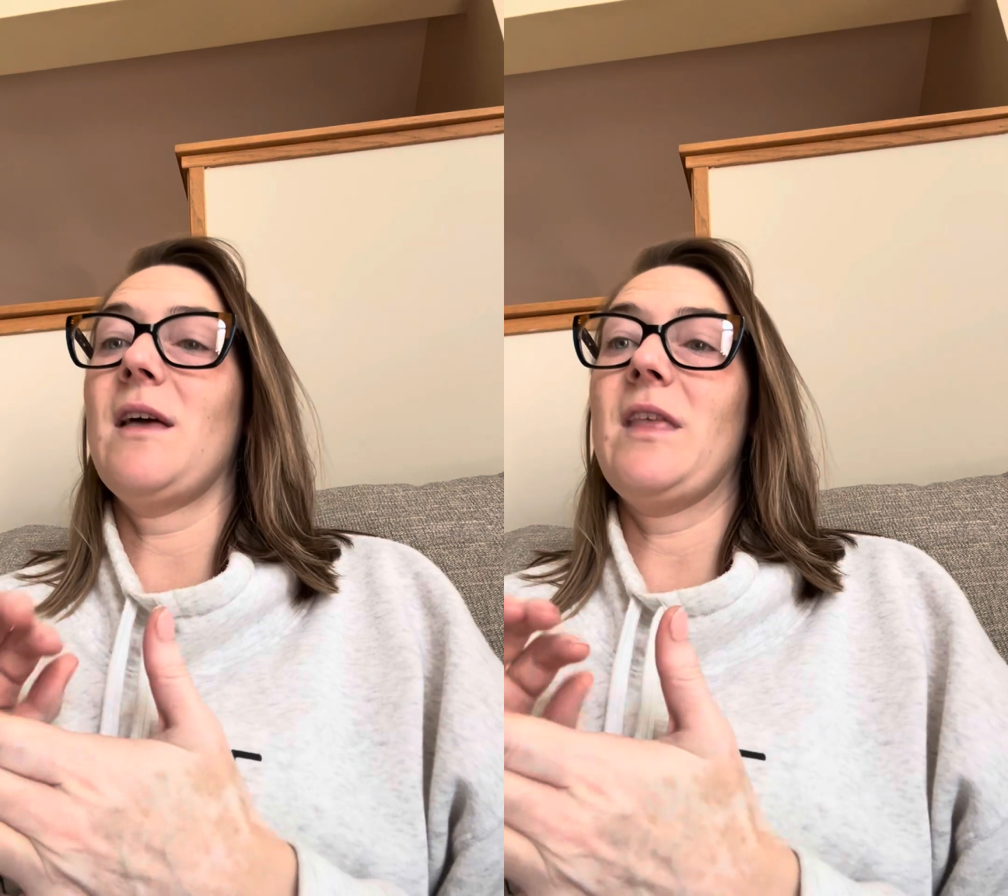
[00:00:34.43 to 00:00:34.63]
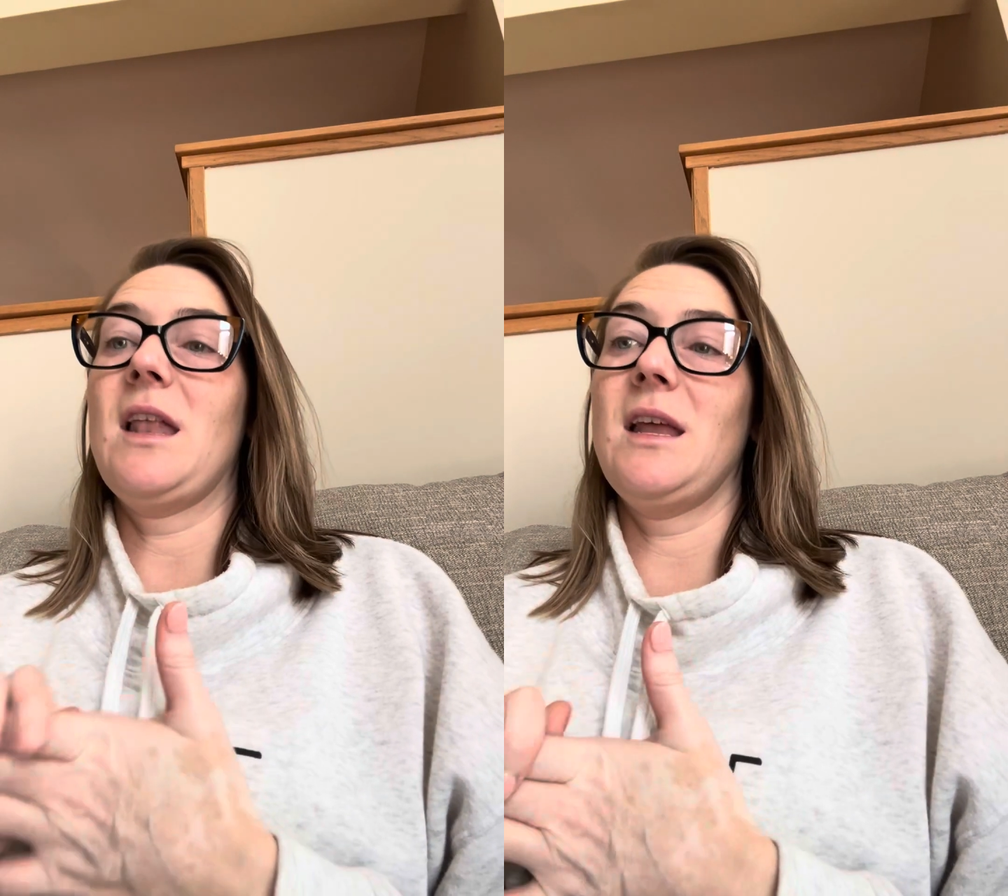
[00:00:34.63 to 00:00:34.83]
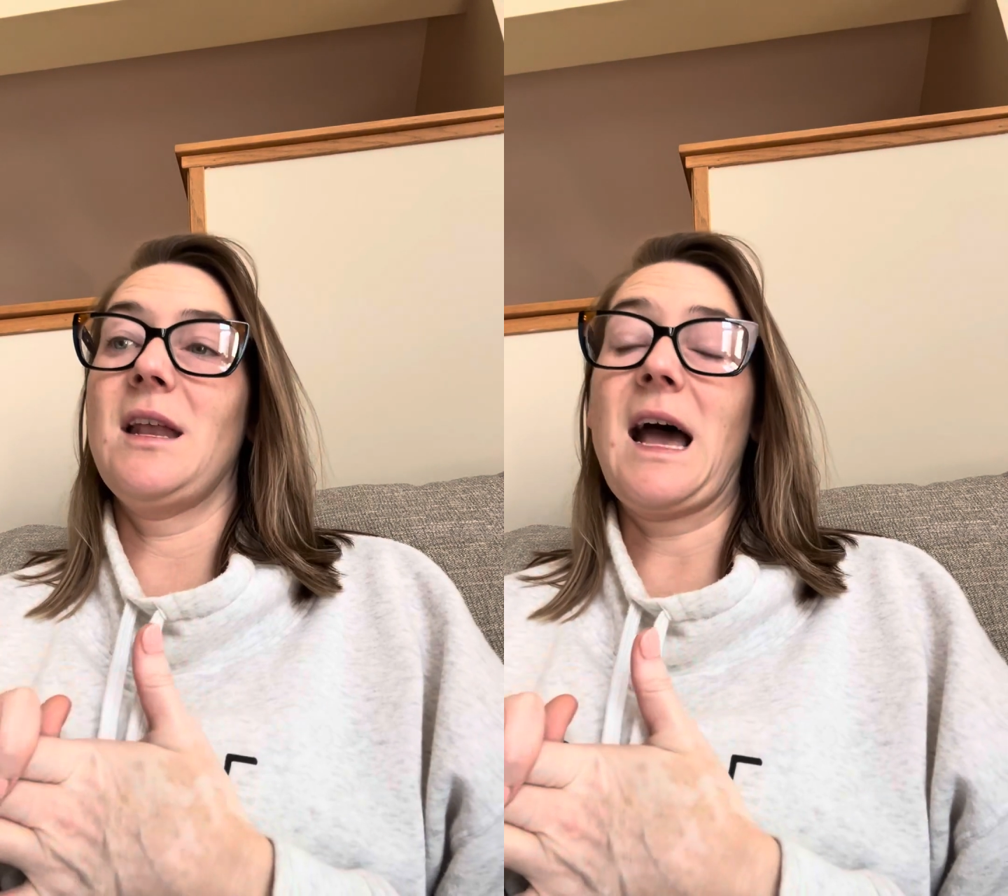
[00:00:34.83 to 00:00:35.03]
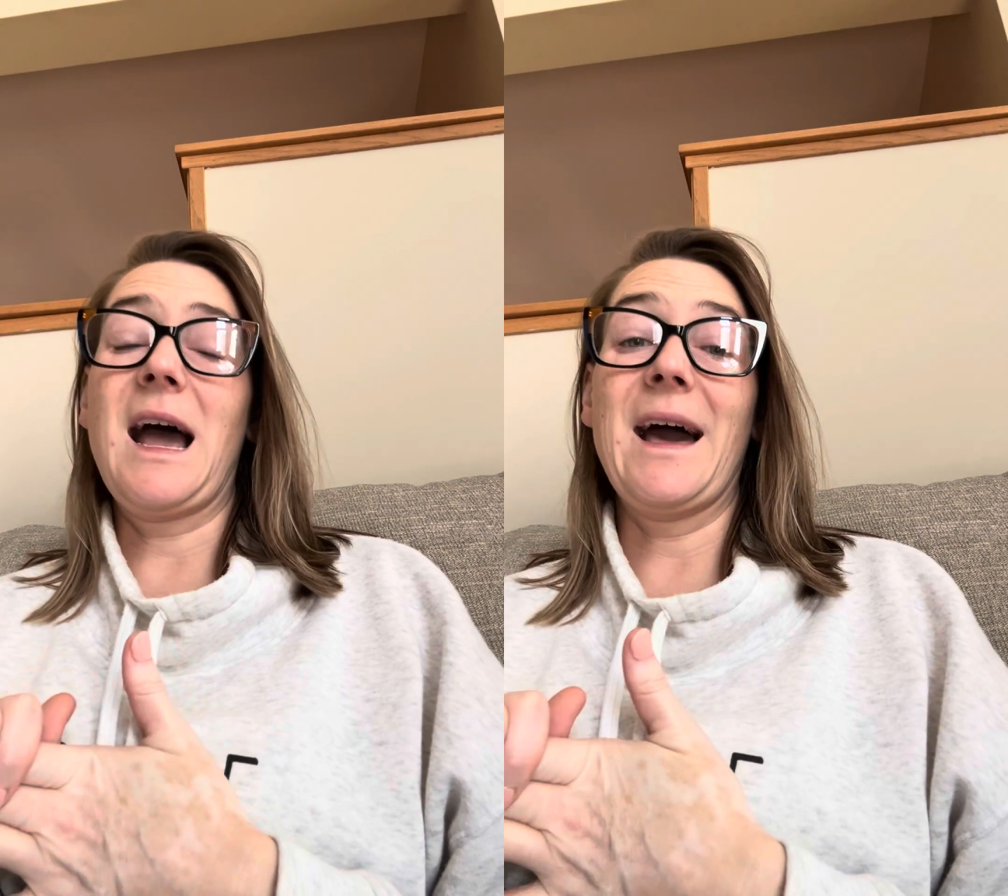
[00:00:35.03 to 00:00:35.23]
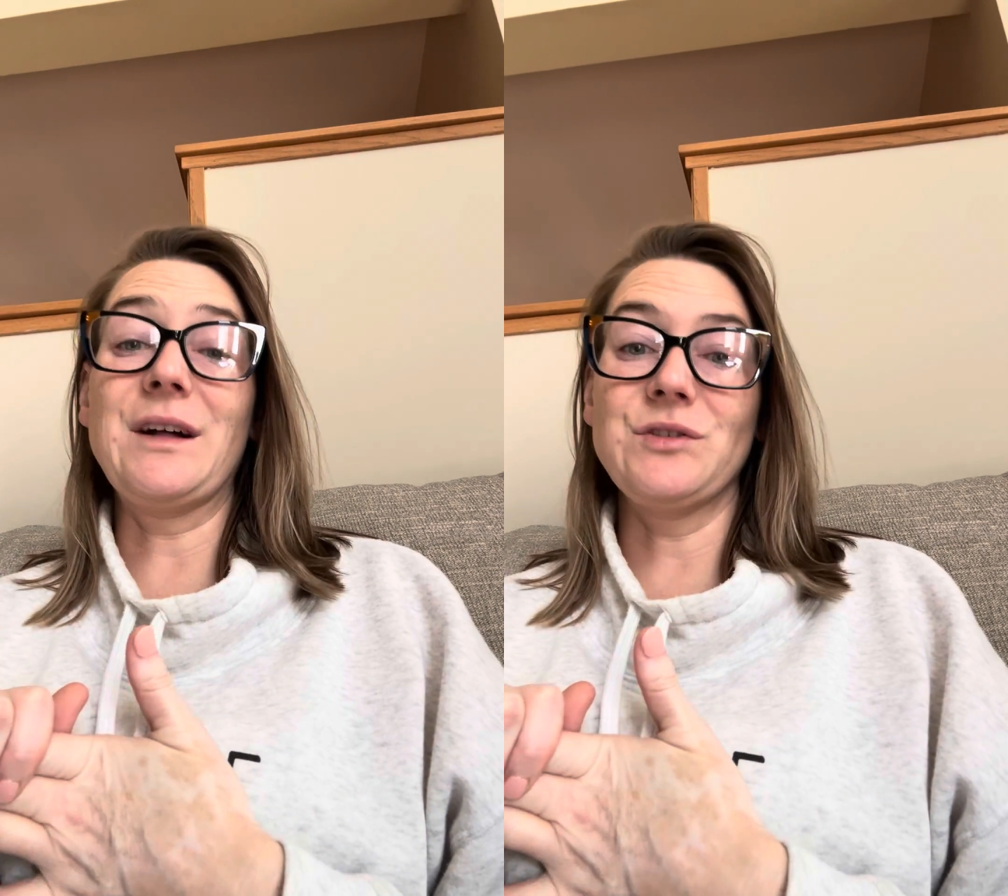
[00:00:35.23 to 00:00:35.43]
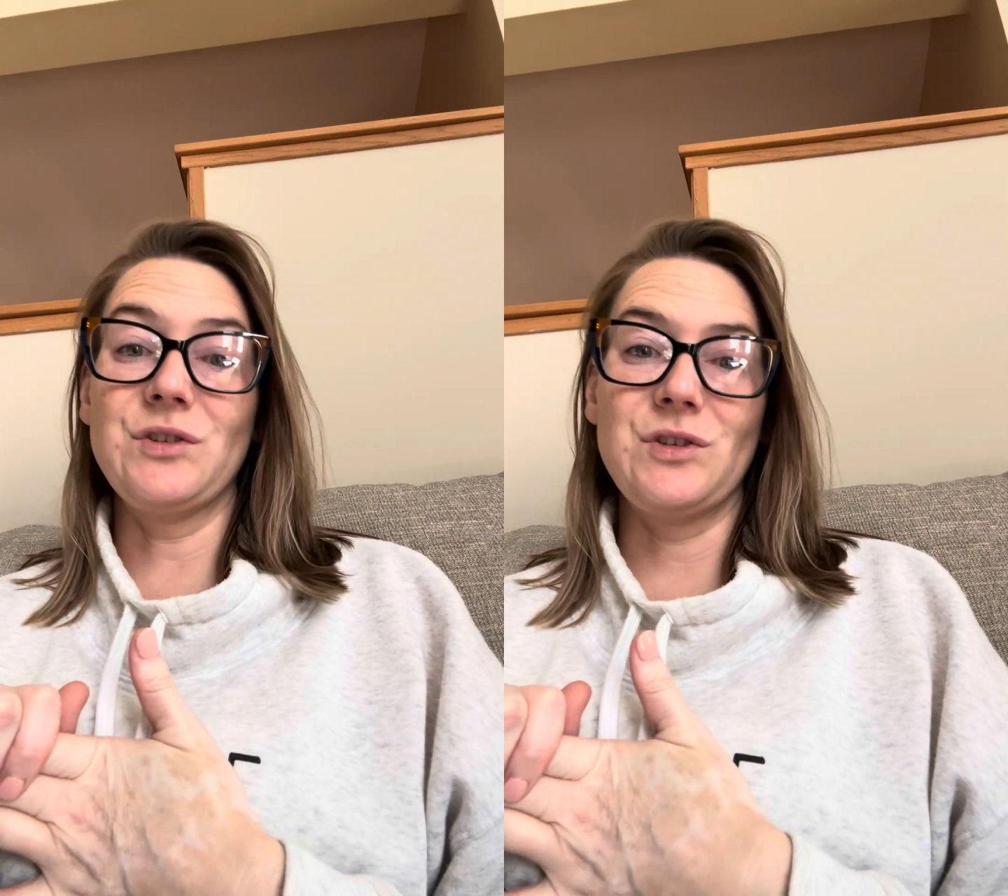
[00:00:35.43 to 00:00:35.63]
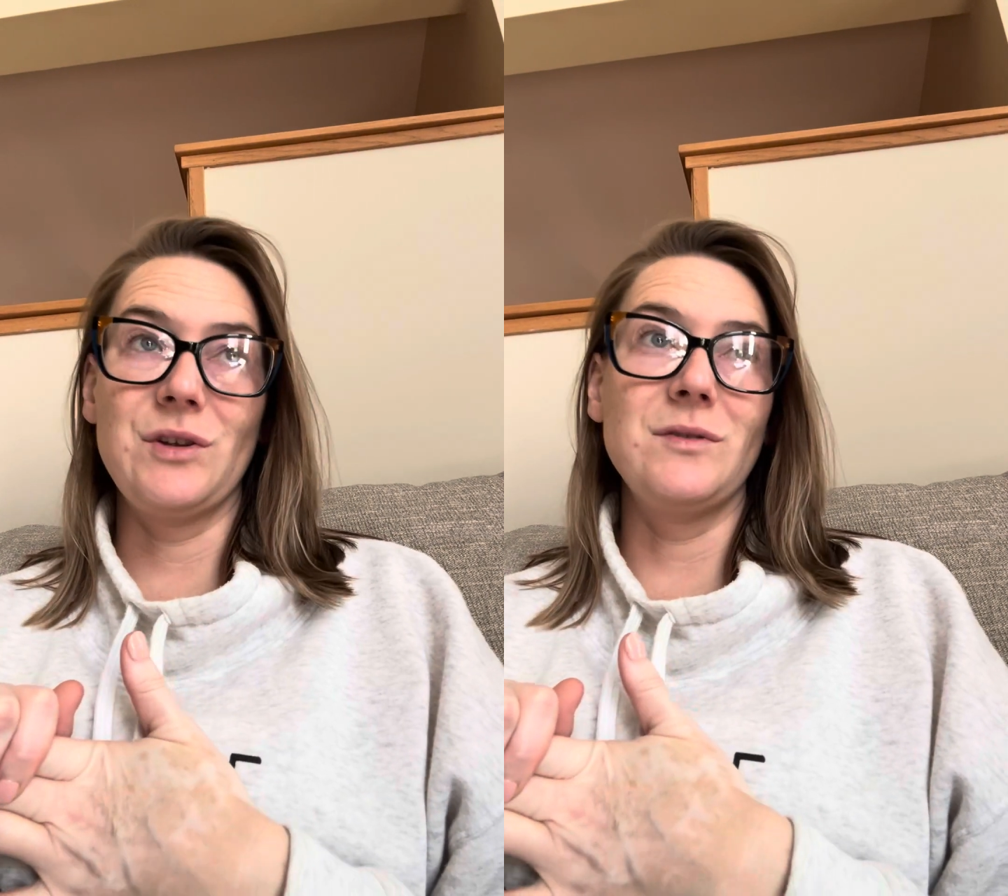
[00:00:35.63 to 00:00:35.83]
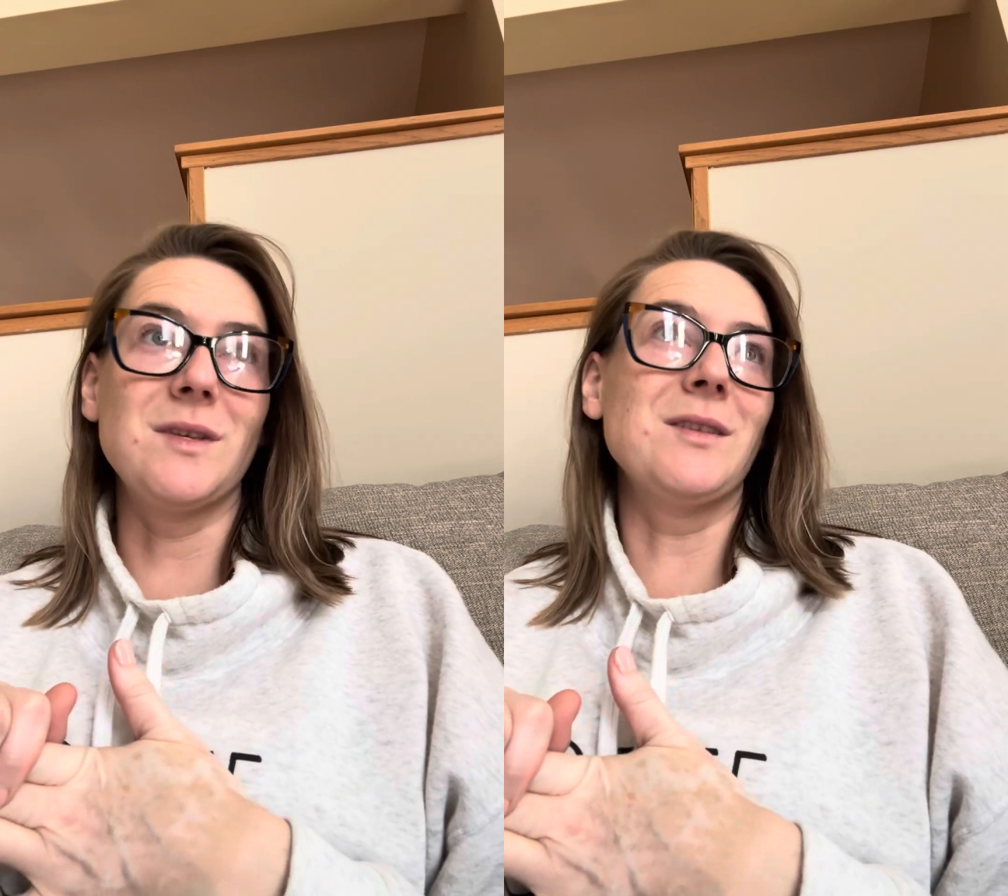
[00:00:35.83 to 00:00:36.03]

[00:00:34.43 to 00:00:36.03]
and then in high altitudes.